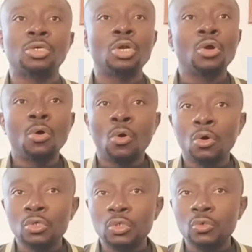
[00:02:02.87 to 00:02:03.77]
for it.
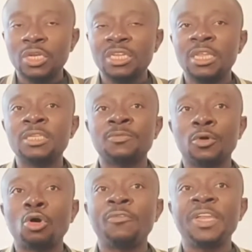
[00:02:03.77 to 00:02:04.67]
Is it now that it will
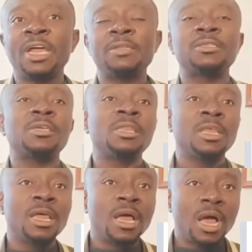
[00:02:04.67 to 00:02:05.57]
be payable,
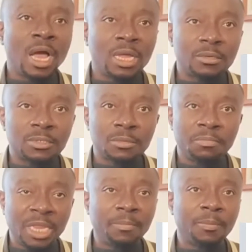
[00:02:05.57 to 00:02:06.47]
that people will start
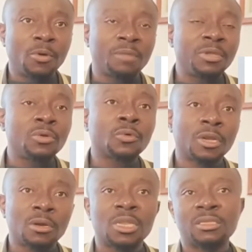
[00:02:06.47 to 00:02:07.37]
going for it?
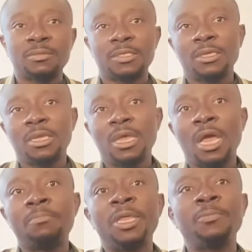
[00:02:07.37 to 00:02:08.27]
And
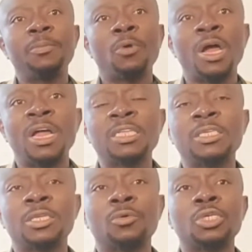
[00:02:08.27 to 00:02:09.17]
TF8 analysis
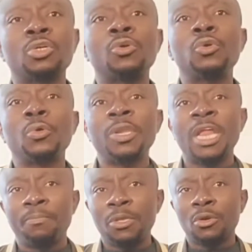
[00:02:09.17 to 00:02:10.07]
is here just to talk
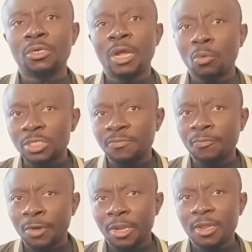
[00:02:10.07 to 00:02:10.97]
about it,
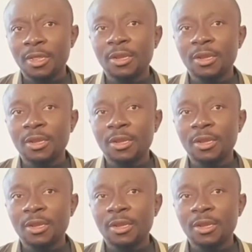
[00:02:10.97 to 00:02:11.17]
that